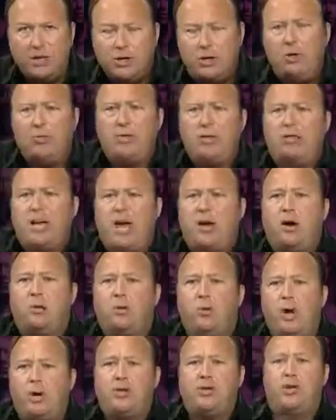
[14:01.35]
You just had a
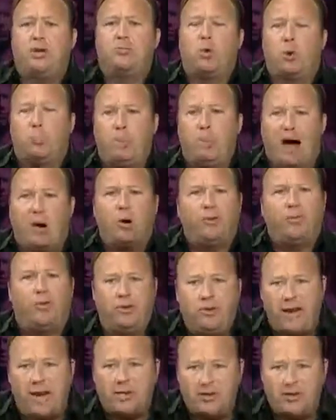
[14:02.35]
richer, more powerful